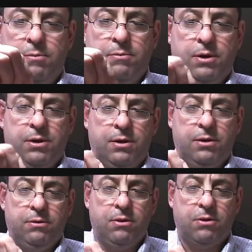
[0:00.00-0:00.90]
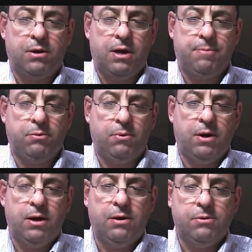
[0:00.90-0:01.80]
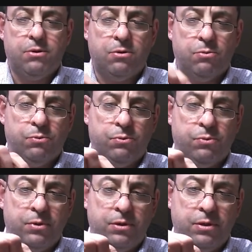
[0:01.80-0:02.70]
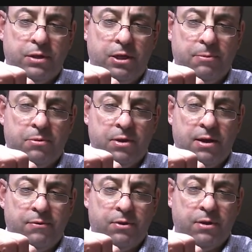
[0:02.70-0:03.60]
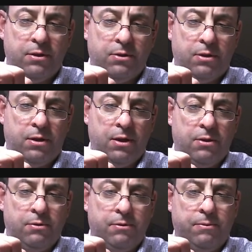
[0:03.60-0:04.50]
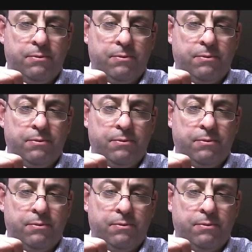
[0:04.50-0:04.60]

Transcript: But this copper wire just really keeps everything together.